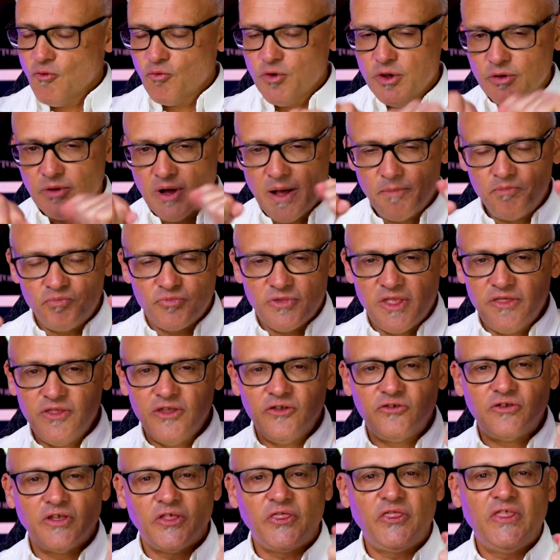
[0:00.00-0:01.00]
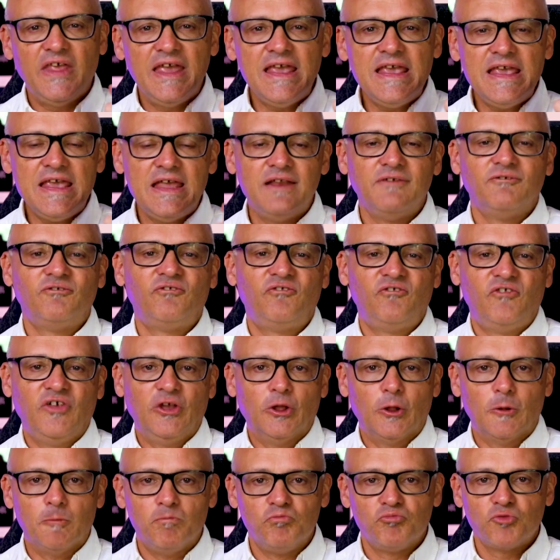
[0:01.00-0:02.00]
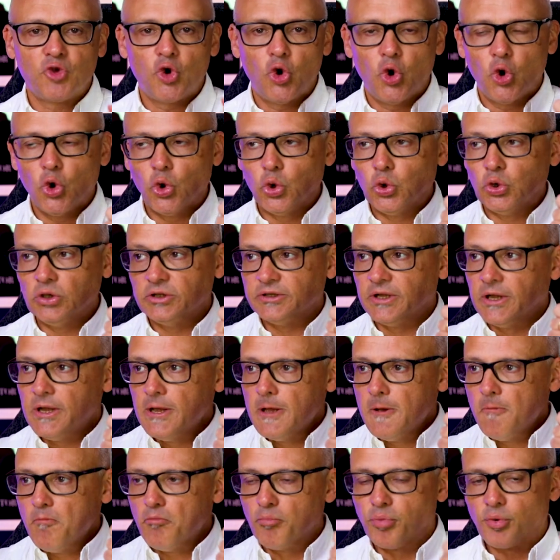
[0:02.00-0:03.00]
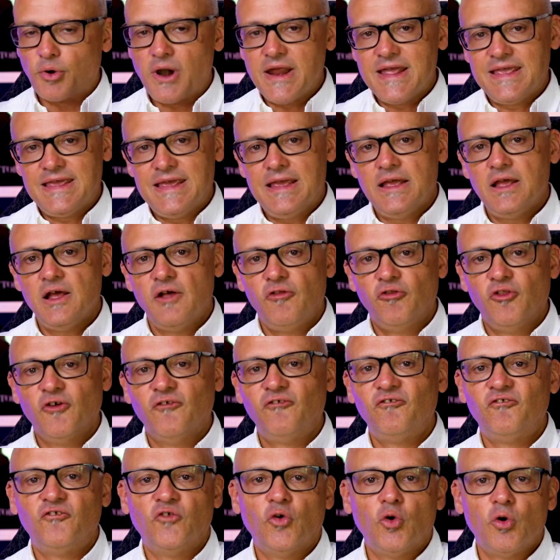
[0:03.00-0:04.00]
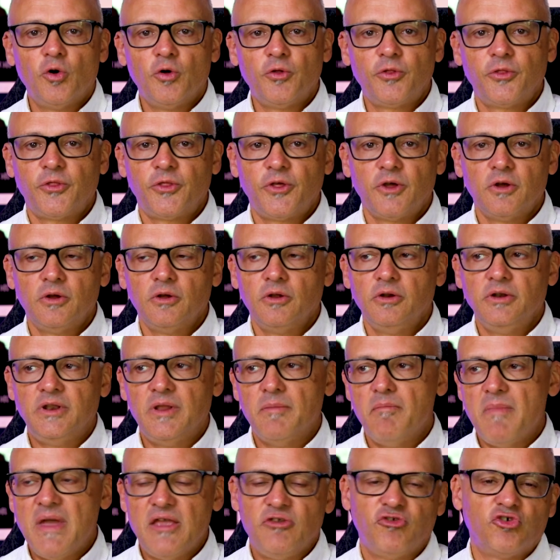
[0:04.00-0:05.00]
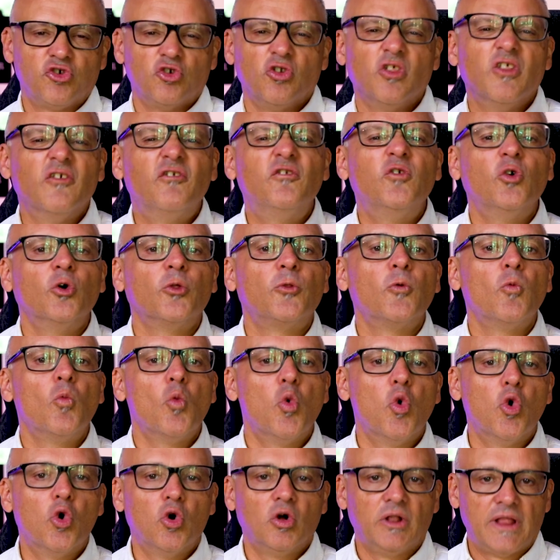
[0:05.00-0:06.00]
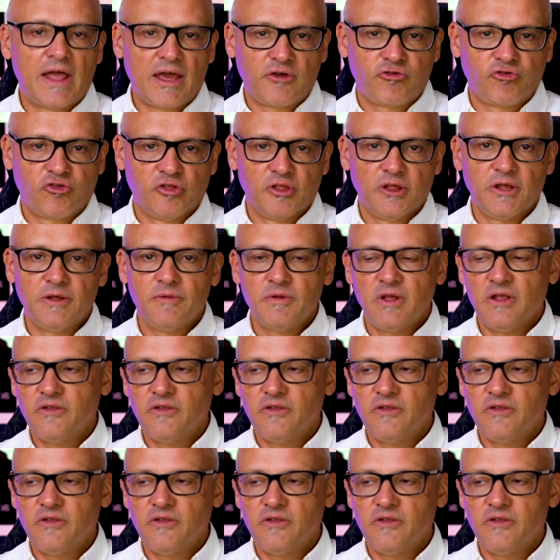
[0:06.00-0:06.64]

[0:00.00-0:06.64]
we there's a thing in film called breaking the fourth dimension, or the fourth wall, actually.